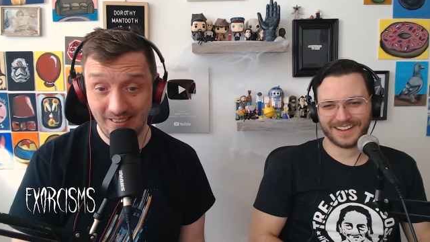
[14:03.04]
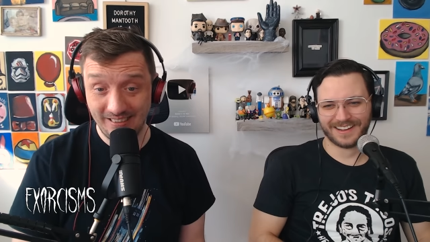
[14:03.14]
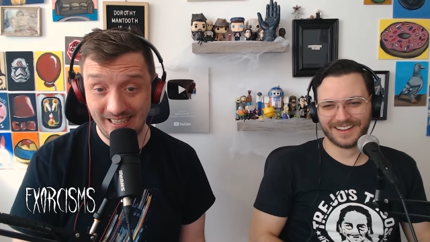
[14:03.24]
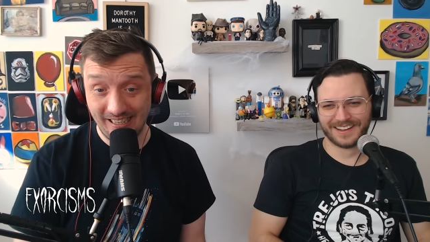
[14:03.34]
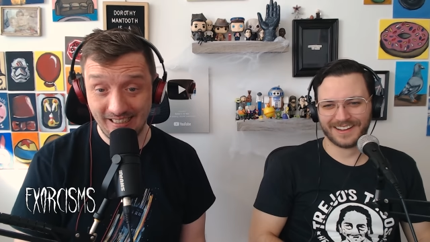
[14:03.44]

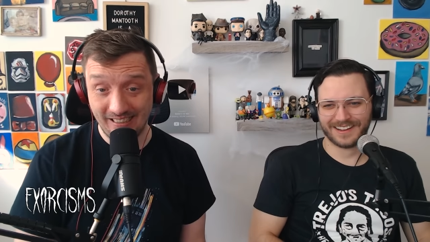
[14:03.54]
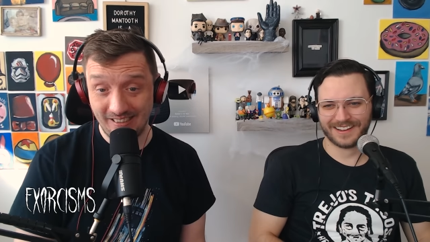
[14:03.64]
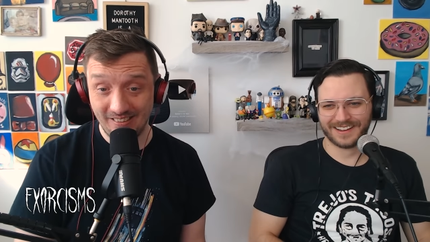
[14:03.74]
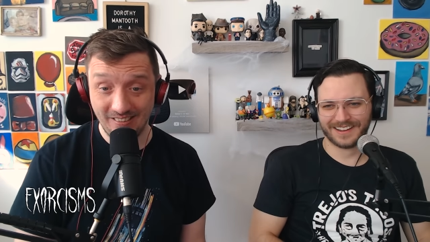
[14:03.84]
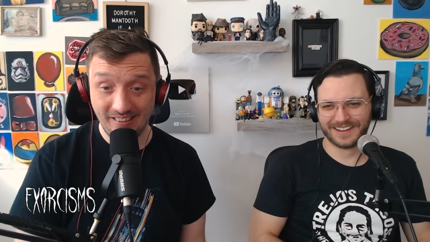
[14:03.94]
Speaker 1: taken
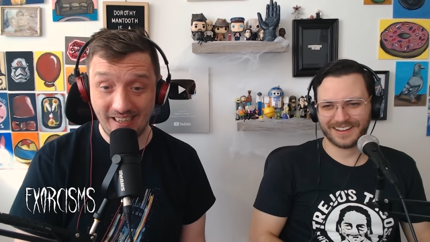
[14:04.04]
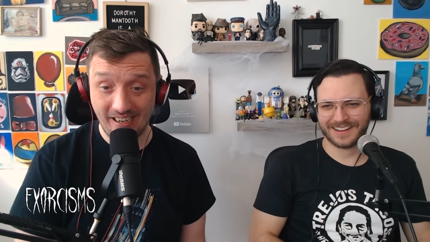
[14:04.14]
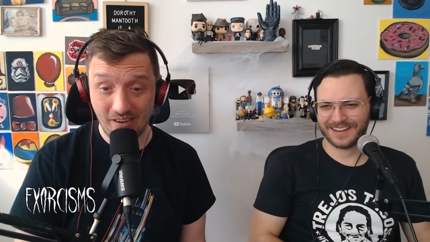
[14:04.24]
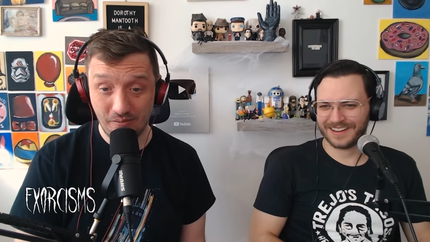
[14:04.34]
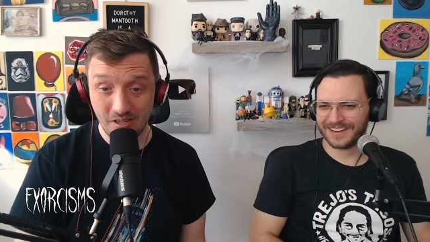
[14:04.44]
under the
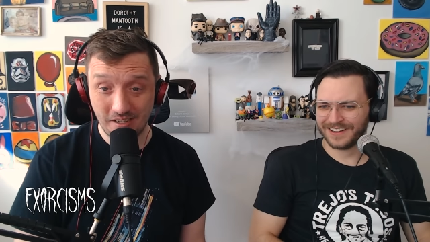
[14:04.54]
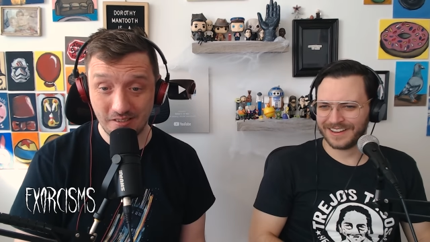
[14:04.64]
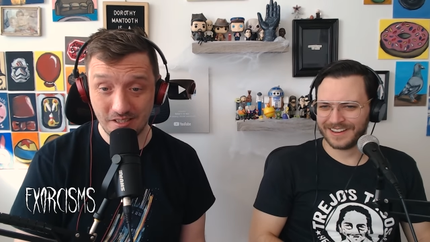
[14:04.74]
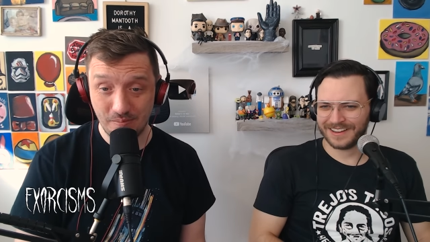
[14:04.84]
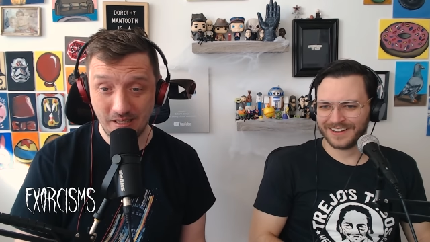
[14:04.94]
care of Doctor
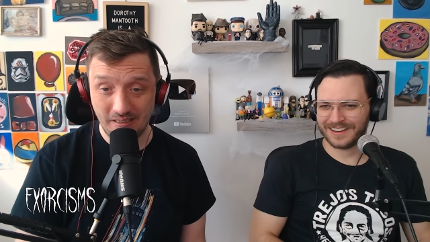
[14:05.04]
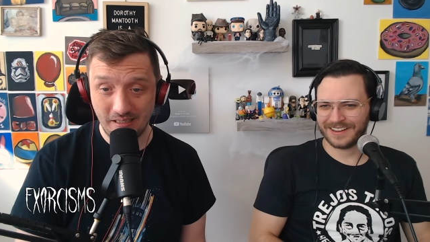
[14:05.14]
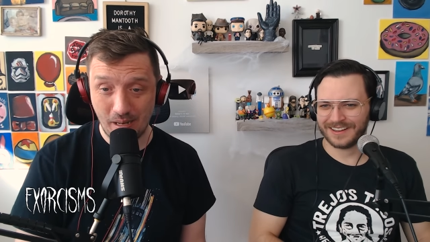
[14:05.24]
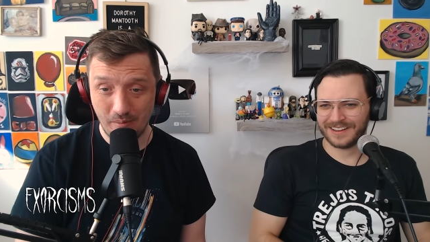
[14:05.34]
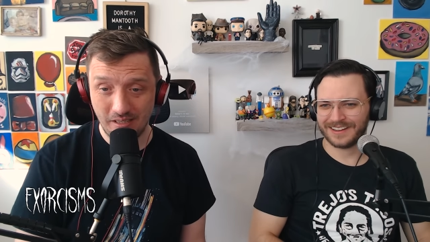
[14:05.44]
Smith,
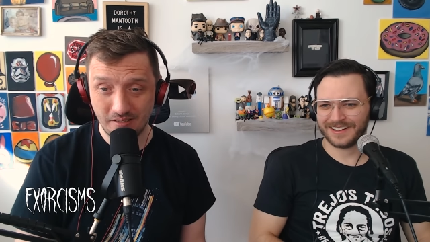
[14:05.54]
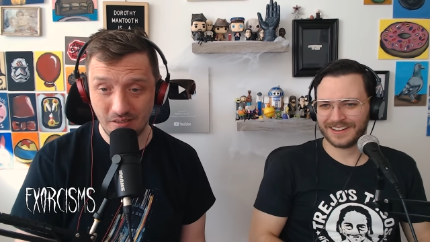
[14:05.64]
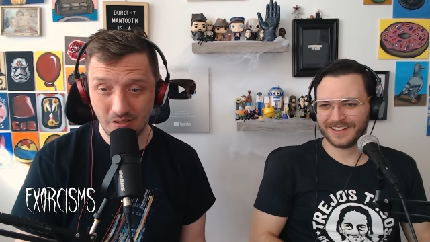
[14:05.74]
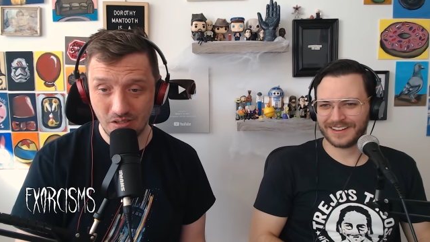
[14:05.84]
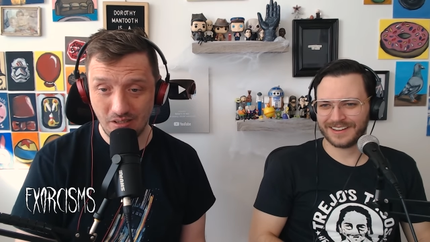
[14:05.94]
an eminent
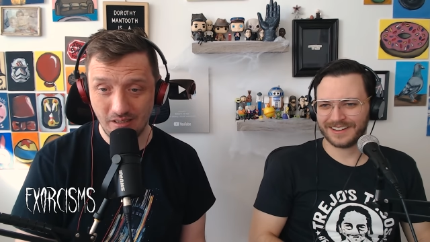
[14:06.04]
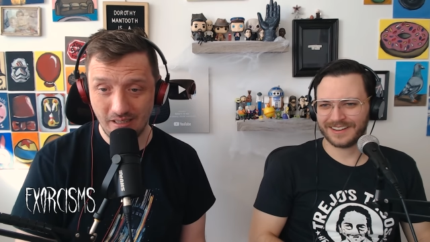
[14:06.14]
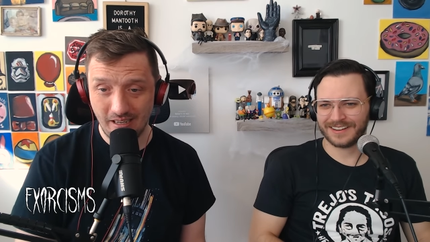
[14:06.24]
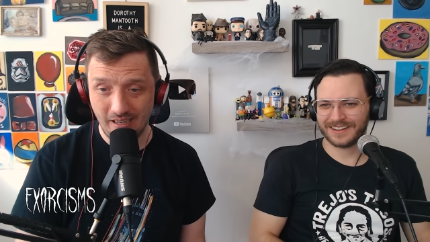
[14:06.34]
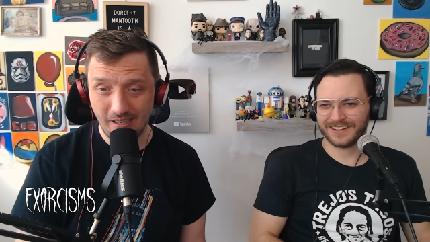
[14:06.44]
surgeon,
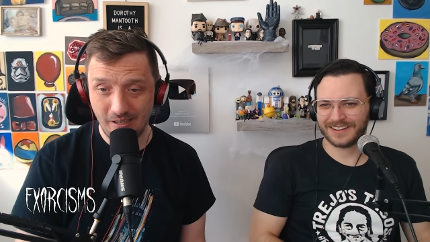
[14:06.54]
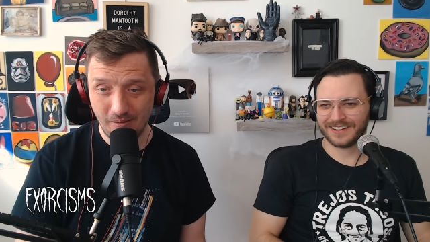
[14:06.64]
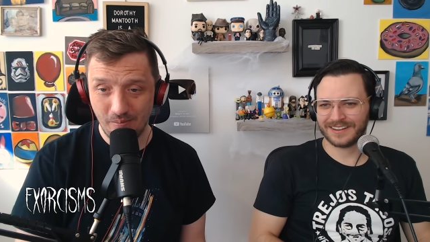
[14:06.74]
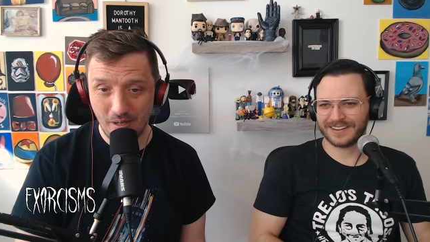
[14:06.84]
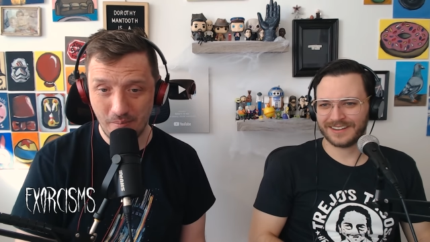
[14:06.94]

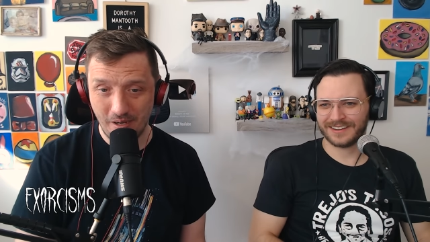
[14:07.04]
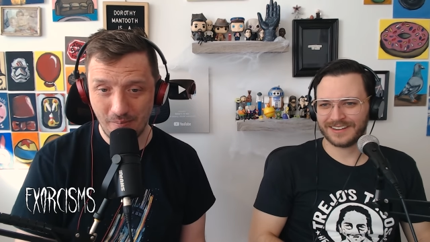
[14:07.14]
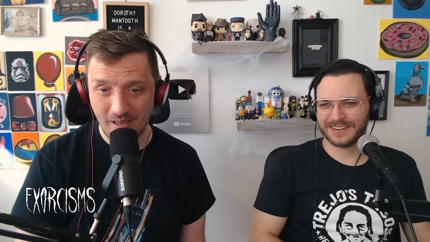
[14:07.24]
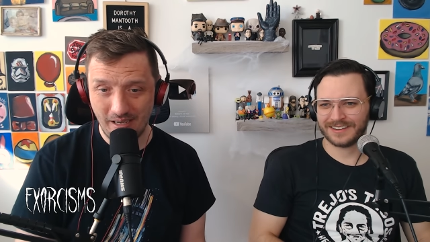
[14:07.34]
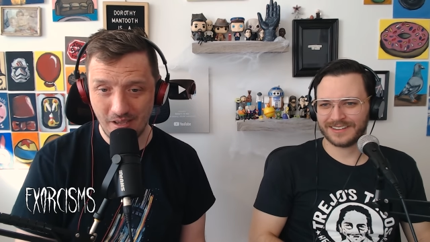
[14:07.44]
um, among
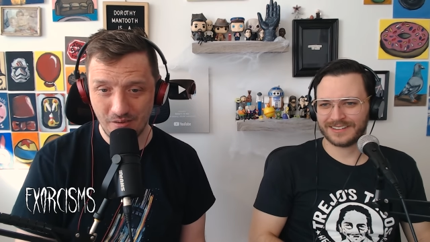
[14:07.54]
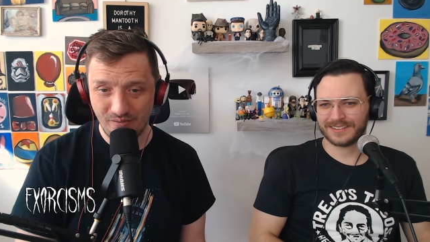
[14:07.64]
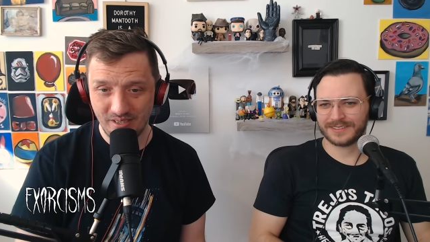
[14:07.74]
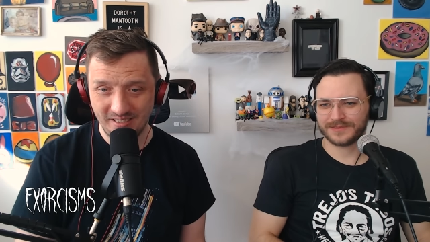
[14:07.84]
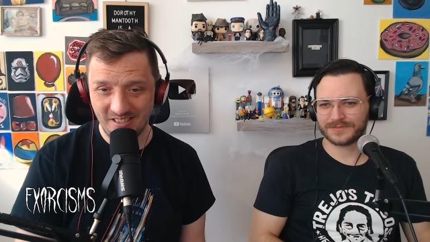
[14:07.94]
many other
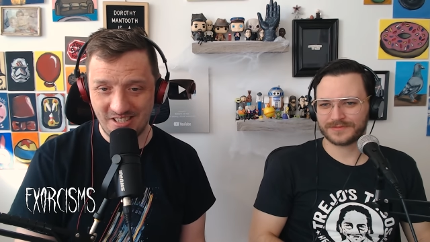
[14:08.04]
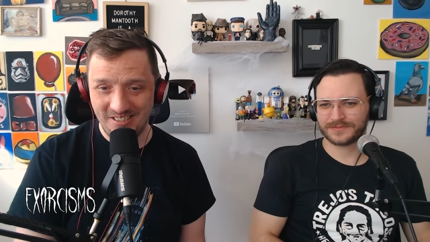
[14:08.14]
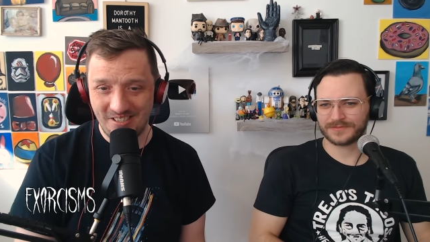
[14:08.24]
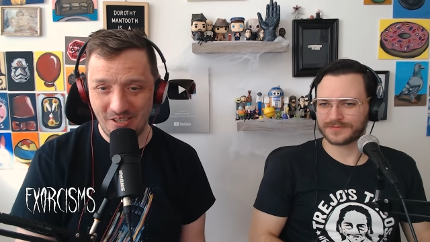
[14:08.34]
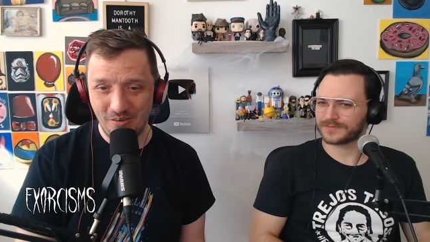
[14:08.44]

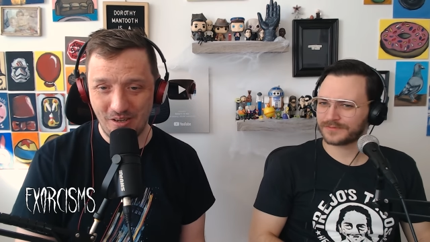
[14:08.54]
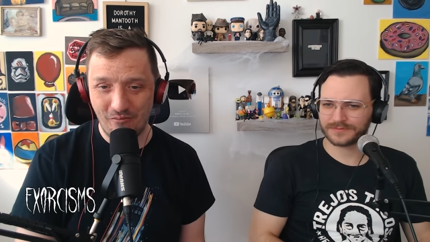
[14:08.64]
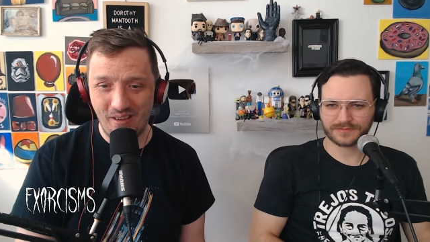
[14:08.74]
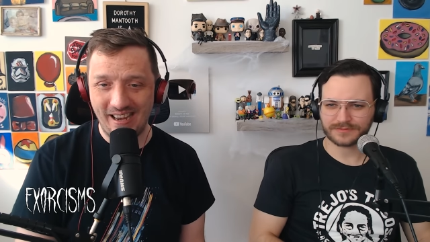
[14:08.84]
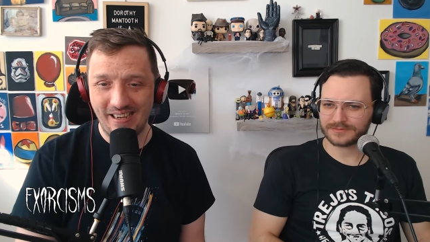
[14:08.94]
physicians who in
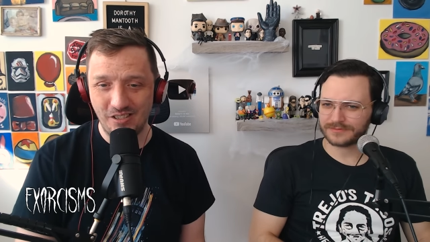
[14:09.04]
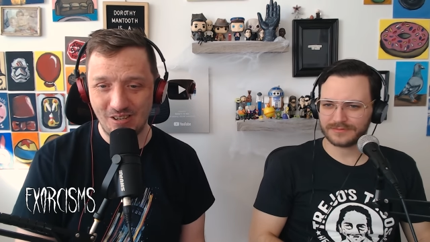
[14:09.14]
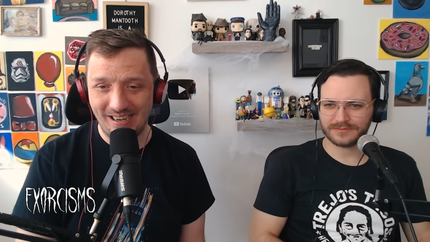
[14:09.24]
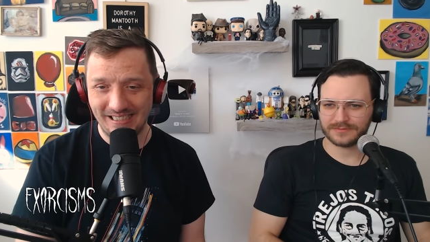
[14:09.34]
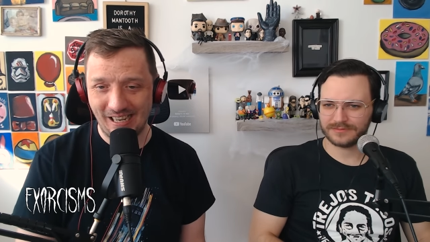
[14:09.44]
vain
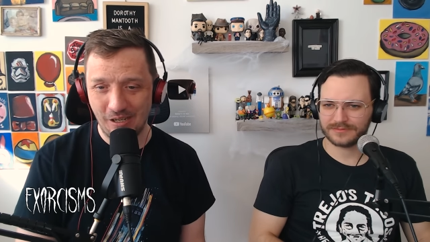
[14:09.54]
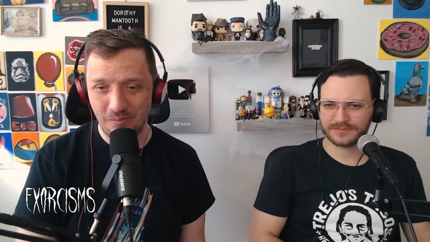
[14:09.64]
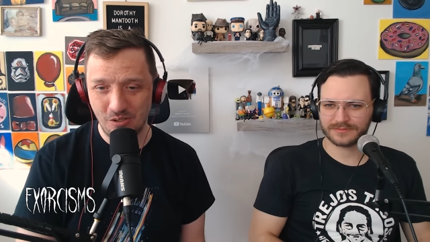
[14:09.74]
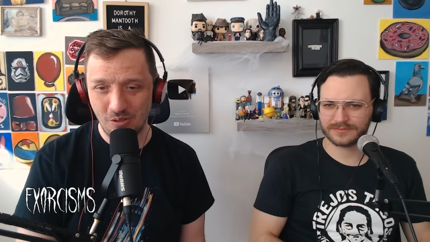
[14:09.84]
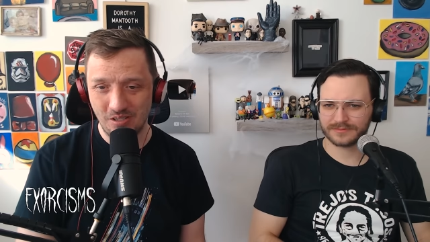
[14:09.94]
tried to help
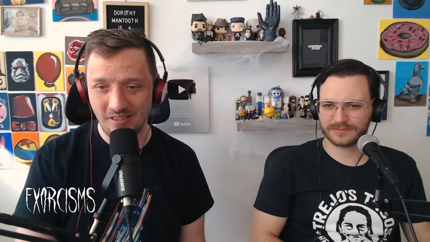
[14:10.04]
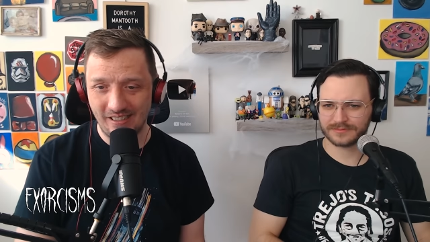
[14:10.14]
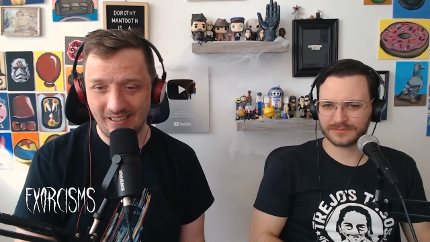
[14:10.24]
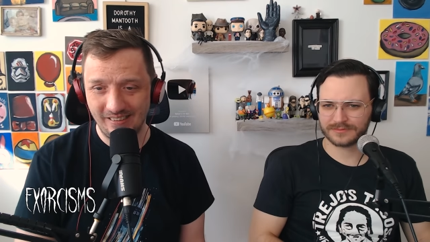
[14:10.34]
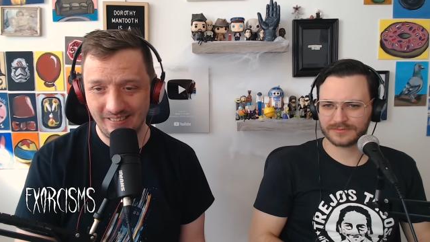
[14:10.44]
George
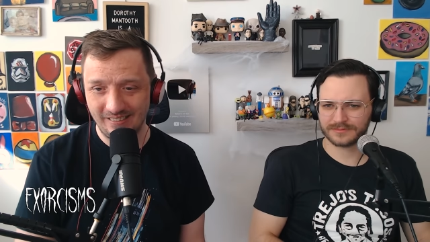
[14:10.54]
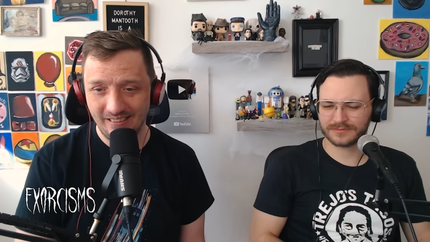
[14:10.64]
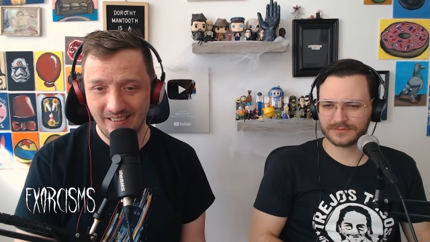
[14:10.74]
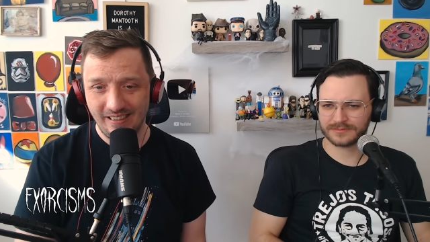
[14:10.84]
Luckins.